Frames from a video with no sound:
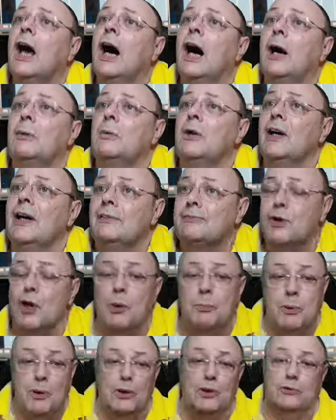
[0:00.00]
I have
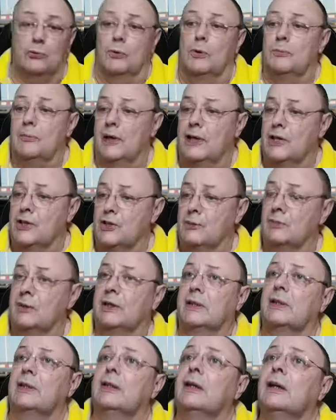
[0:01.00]
got a password manager,
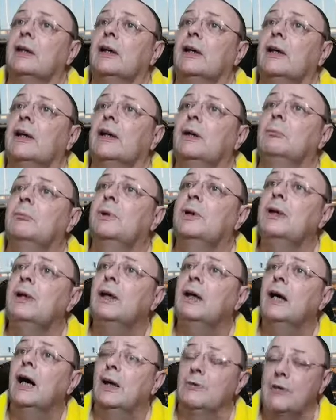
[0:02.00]
Mickey. I
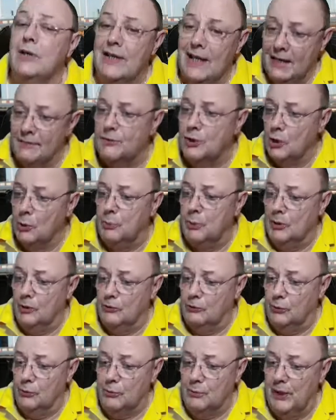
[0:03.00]
really have got a
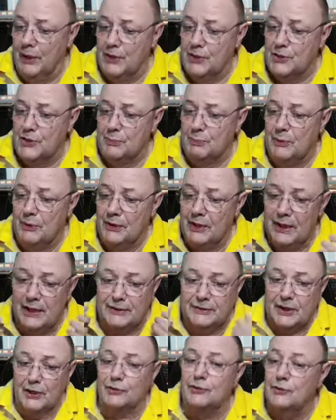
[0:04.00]
password manager, but
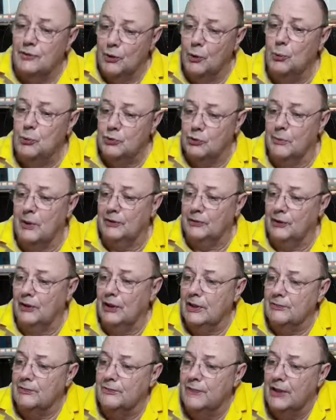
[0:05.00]
it doesn't
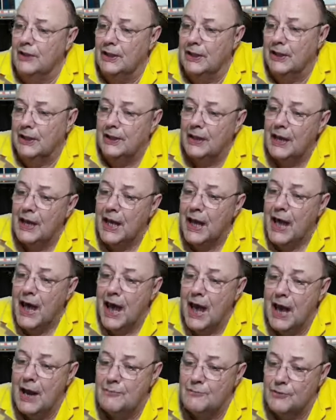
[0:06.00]
automatically fill in
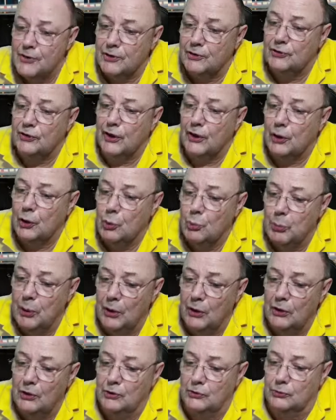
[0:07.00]
every single
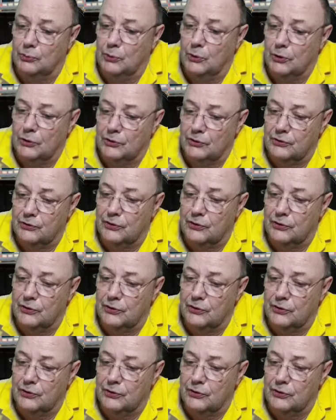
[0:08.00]
password.